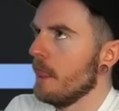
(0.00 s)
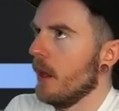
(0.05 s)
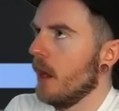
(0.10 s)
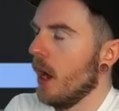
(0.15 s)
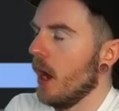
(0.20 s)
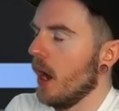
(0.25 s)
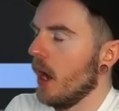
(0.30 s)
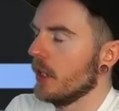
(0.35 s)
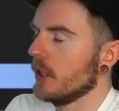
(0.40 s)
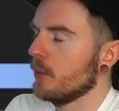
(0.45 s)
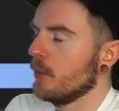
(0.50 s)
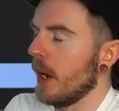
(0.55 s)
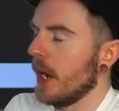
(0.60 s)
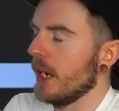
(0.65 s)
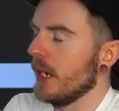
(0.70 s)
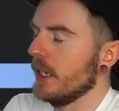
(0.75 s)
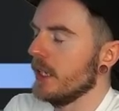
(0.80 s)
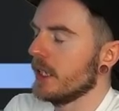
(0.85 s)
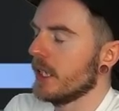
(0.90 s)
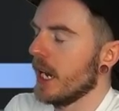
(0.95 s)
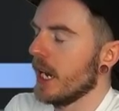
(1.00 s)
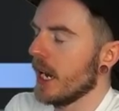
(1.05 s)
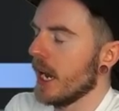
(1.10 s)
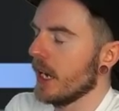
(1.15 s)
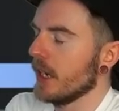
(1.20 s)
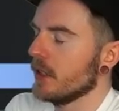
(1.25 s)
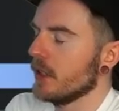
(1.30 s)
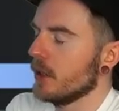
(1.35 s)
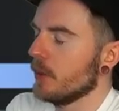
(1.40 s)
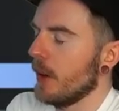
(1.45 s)
uh, spades, king,
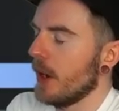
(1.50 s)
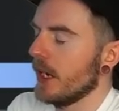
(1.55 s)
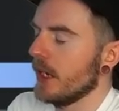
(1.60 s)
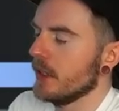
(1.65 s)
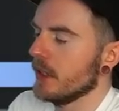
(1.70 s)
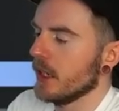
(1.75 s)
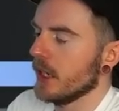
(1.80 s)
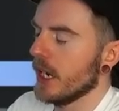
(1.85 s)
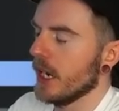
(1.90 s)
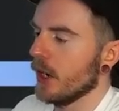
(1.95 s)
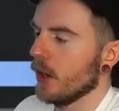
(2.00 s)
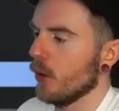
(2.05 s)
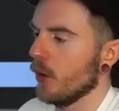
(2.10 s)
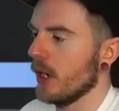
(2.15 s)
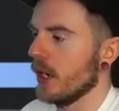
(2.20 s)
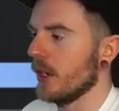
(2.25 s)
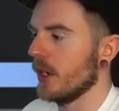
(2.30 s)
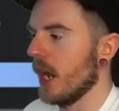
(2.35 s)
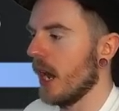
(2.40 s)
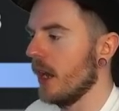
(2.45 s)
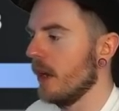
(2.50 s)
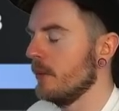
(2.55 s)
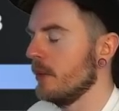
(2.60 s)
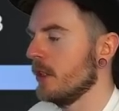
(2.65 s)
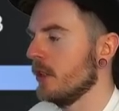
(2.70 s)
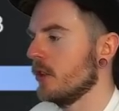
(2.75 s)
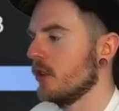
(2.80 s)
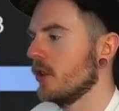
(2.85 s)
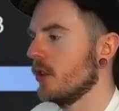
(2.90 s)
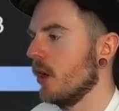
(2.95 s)
x of spades, and king, queen of
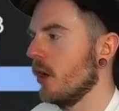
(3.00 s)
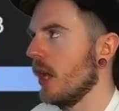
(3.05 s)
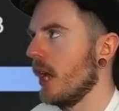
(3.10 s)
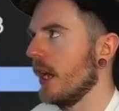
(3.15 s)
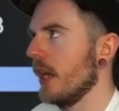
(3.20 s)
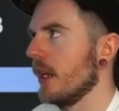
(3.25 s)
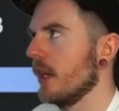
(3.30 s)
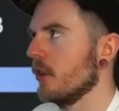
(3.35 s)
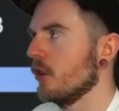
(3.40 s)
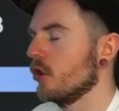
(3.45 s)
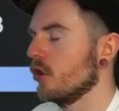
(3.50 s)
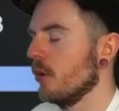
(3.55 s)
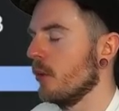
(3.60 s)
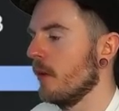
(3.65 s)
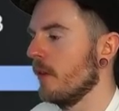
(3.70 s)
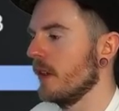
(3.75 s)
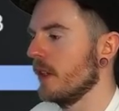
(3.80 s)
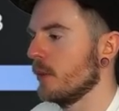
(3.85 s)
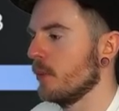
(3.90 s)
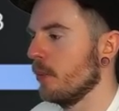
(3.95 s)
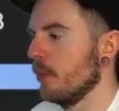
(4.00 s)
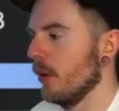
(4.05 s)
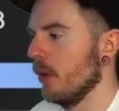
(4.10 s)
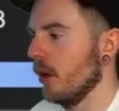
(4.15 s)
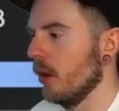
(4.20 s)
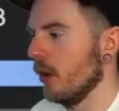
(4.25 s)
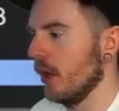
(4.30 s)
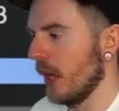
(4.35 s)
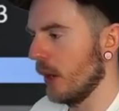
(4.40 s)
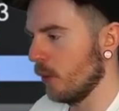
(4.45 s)
diamonds. So like some of his,
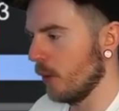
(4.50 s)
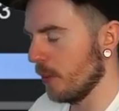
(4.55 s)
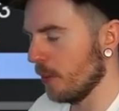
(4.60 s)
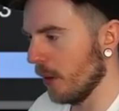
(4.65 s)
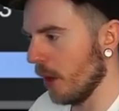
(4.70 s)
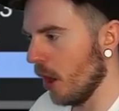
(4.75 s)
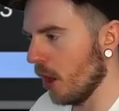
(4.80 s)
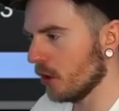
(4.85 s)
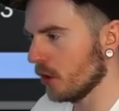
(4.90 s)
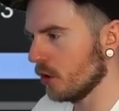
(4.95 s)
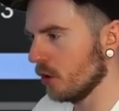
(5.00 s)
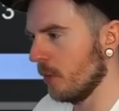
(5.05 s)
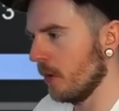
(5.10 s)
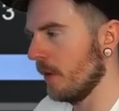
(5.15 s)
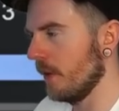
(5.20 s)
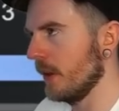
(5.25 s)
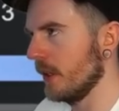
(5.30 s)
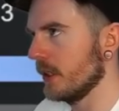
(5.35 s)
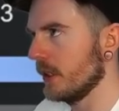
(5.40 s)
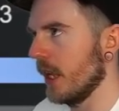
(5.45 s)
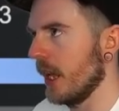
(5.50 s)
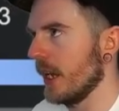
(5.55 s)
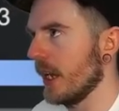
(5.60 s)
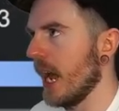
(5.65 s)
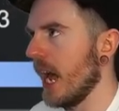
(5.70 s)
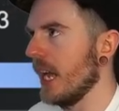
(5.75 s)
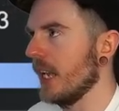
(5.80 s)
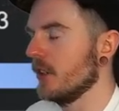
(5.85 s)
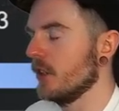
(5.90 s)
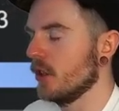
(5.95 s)
like we block some of his like
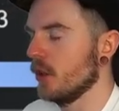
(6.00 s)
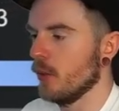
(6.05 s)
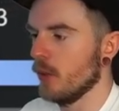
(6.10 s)
hands that